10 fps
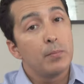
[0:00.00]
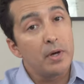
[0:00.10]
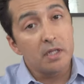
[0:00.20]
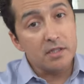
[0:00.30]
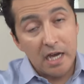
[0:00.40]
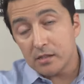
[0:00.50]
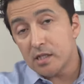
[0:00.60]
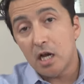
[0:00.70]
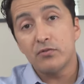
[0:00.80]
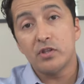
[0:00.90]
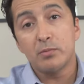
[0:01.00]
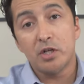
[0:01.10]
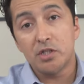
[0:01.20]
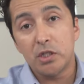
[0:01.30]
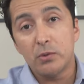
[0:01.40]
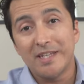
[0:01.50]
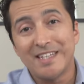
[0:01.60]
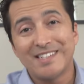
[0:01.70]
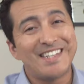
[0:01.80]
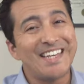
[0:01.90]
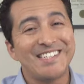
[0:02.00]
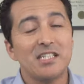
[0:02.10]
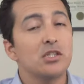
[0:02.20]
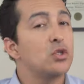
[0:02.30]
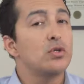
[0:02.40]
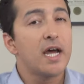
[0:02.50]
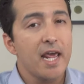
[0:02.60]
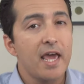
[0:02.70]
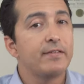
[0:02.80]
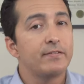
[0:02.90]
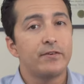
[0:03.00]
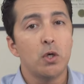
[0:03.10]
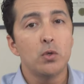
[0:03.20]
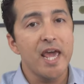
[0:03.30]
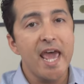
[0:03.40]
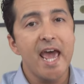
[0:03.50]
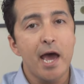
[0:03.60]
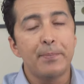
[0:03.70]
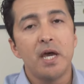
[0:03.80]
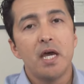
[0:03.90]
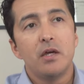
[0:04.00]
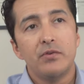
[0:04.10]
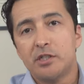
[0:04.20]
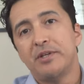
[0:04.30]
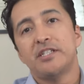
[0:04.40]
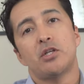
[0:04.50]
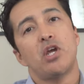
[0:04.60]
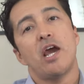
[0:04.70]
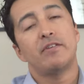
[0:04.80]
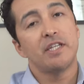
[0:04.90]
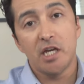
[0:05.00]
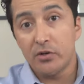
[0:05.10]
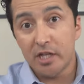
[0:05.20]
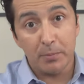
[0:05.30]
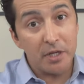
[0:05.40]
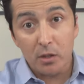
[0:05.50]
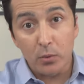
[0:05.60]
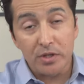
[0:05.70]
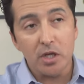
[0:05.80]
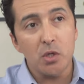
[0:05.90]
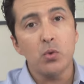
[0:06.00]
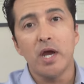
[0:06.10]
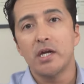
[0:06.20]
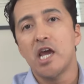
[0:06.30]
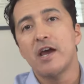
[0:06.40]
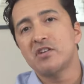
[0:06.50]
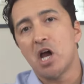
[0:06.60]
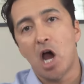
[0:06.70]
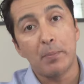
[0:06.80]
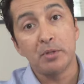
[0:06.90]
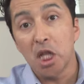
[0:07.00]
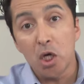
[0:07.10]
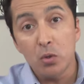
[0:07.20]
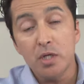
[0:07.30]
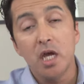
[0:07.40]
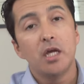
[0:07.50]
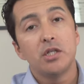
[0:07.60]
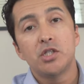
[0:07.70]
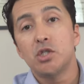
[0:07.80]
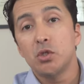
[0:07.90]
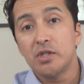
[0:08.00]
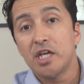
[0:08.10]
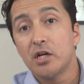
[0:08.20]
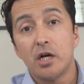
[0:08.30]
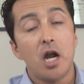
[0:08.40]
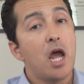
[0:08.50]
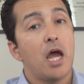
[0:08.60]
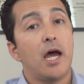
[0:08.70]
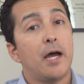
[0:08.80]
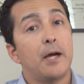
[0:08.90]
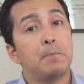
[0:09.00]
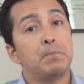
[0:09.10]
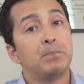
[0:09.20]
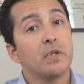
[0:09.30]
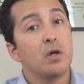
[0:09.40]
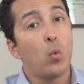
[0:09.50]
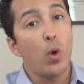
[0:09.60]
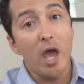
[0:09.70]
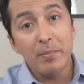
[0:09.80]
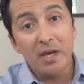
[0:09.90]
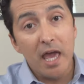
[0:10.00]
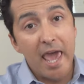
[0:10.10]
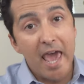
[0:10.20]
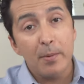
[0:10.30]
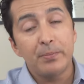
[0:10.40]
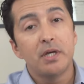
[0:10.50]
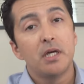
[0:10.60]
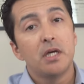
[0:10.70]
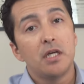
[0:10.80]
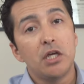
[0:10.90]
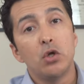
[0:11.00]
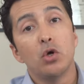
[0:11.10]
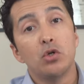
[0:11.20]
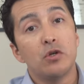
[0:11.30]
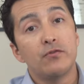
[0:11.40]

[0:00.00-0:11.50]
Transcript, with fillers: but the downside of Libre 2 is they still do not have a phone app, which means that you have to carry that meter with you and you have to upload to their web app in order